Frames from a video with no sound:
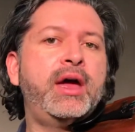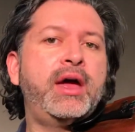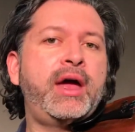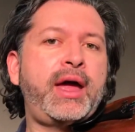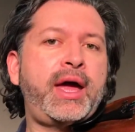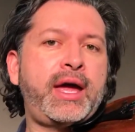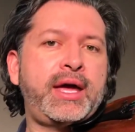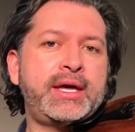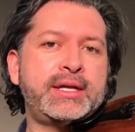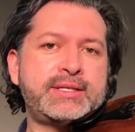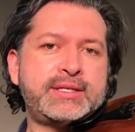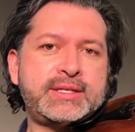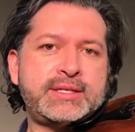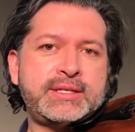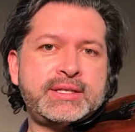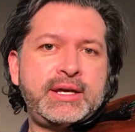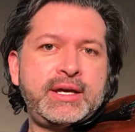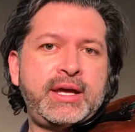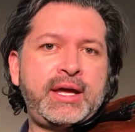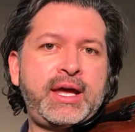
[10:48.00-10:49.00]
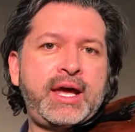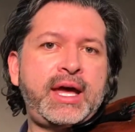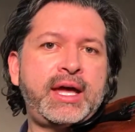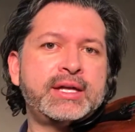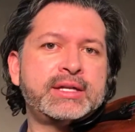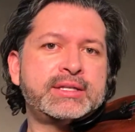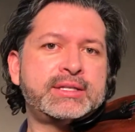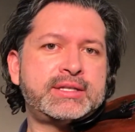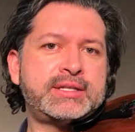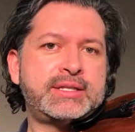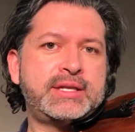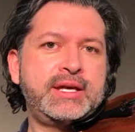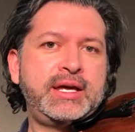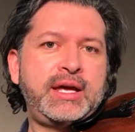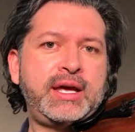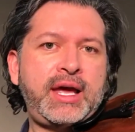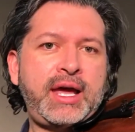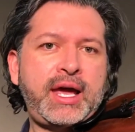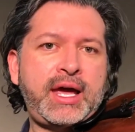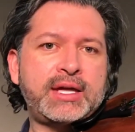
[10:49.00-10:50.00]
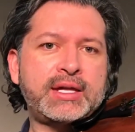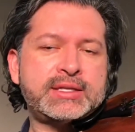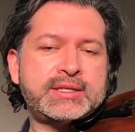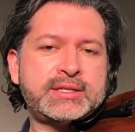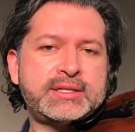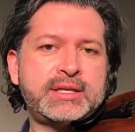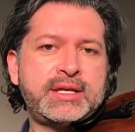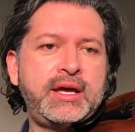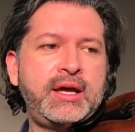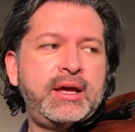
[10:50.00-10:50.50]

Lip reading: Ants, ants, ants.